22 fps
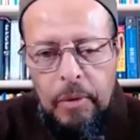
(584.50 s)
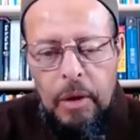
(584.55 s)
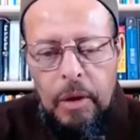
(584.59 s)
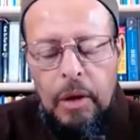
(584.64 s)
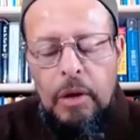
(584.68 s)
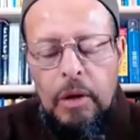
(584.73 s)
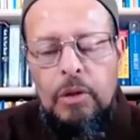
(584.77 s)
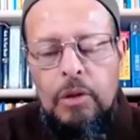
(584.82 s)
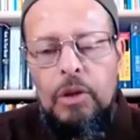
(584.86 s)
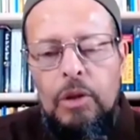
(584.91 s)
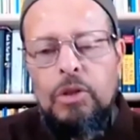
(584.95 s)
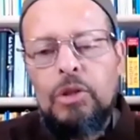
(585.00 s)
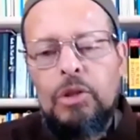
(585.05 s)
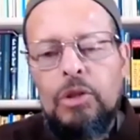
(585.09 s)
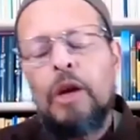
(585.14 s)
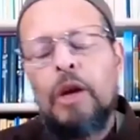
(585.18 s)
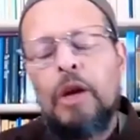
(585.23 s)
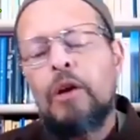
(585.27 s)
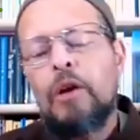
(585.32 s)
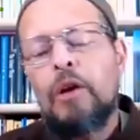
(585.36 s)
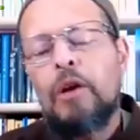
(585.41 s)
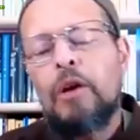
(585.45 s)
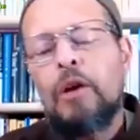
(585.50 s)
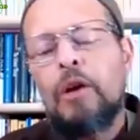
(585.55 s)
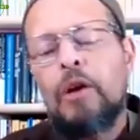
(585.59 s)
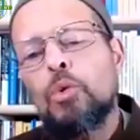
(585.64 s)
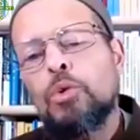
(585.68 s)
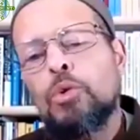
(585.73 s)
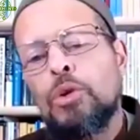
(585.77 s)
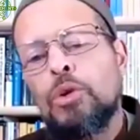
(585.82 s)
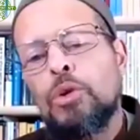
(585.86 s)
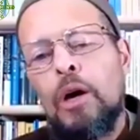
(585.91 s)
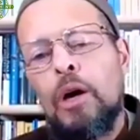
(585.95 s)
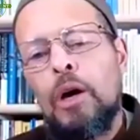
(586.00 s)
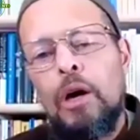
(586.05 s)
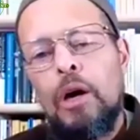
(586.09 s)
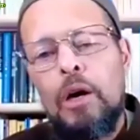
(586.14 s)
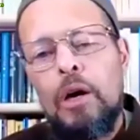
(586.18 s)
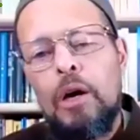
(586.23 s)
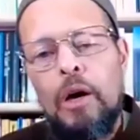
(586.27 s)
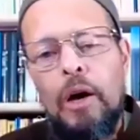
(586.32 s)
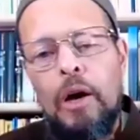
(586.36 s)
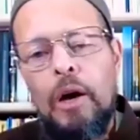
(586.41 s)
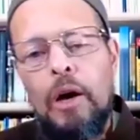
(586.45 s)
the saying of
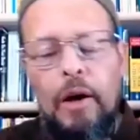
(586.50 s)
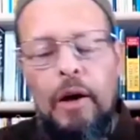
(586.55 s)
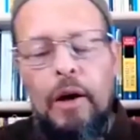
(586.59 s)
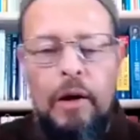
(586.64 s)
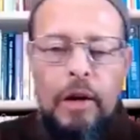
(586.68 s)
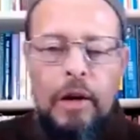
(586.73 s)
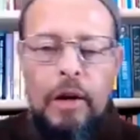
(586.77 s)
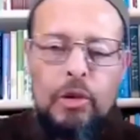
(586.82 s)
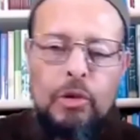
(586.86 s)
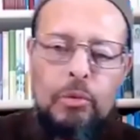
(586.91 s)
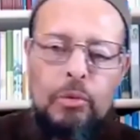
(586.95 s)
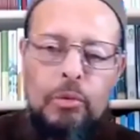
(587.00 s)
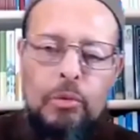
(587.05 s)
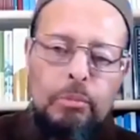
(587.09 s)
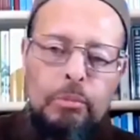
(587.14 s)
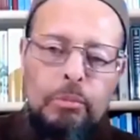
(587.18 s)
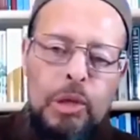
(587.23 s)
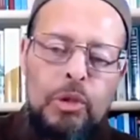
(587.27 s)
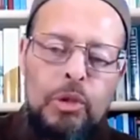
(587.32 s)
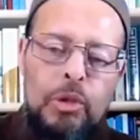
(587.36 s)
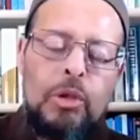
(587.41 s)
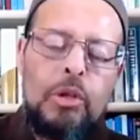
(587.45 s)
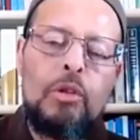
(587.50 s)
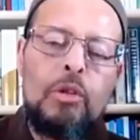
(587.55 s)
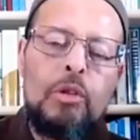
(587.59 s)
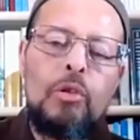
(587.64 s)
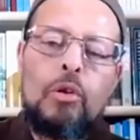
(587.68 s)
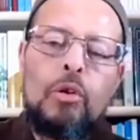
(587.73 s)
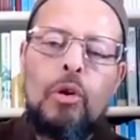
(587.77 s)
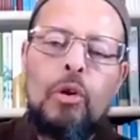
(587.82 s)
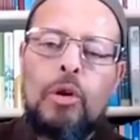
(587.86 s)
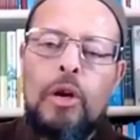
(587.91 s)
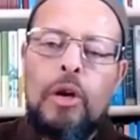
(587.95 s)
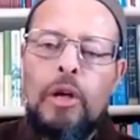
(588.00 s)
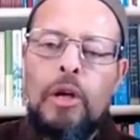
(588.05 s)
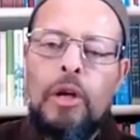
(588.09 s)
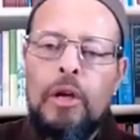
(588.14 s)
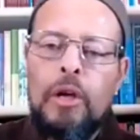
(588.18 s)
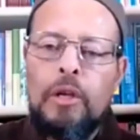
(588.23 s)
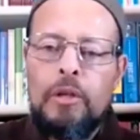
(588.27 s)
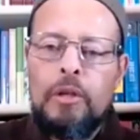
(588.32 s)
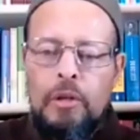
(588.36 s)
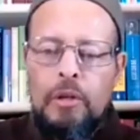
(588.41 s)
Musa, as mentioned in the Quran,